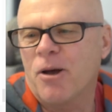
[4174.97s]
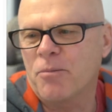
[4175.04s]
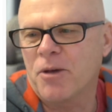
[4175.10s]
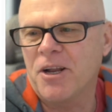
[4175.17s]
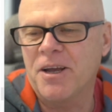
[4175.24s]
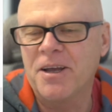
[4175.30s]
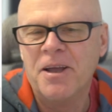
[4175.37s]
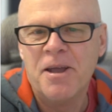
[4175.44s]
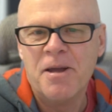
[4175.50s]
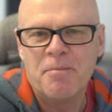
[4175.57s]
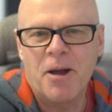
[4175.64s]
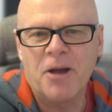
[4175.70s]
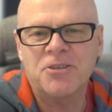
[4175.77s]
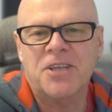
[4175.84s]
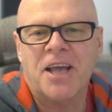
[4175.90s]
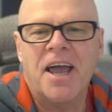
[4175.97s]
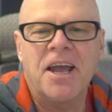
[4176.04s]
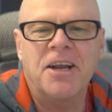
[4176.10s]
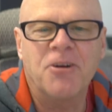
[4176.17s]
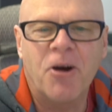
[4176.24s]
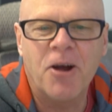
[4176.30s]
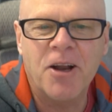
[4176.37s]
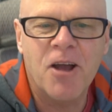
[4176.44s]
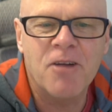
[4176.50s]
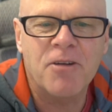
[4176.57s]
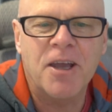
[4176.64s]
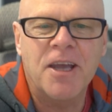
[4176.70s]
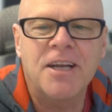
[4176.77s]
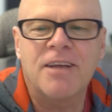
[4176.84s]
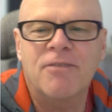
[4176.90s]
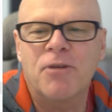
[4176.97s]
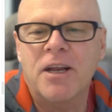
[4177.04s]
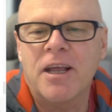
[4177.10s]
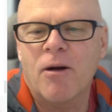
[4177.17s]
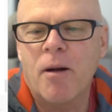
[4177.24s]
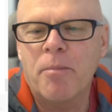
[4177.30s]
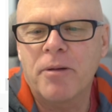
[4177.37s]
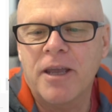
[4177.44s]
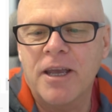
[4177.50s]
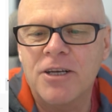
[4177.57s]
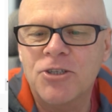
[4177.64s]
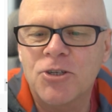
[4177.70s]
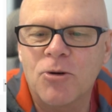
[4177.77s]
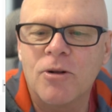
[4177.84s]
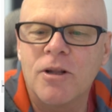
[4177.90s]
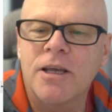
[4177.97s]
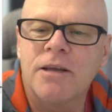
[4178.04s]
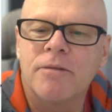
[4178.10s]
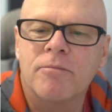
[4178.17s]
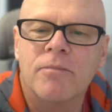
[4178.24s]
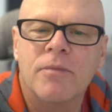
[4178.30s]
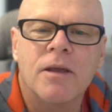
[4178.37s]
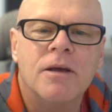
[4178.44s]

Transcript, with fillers: And I'm going to post that A9 overheating video up again shortly,